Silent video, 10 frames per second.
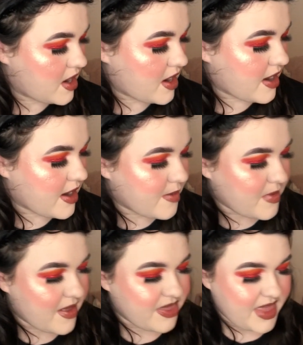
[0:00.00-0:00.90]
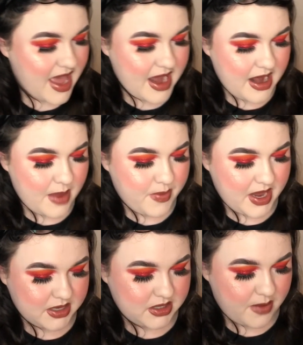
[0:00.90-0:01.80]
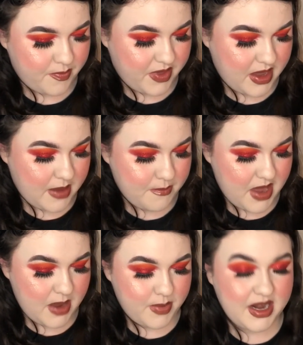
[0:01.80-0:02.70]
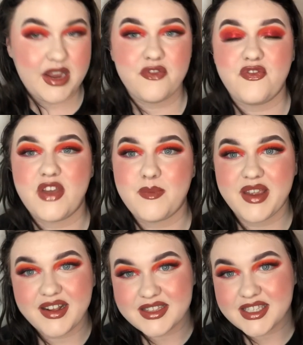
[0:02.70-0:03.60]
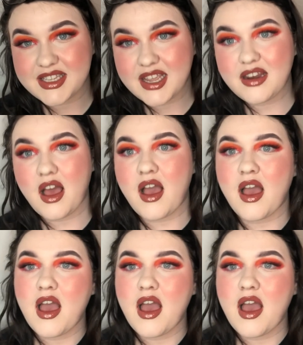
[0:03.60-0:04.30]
And then I picked up the Maybelline Fit Me Concealer.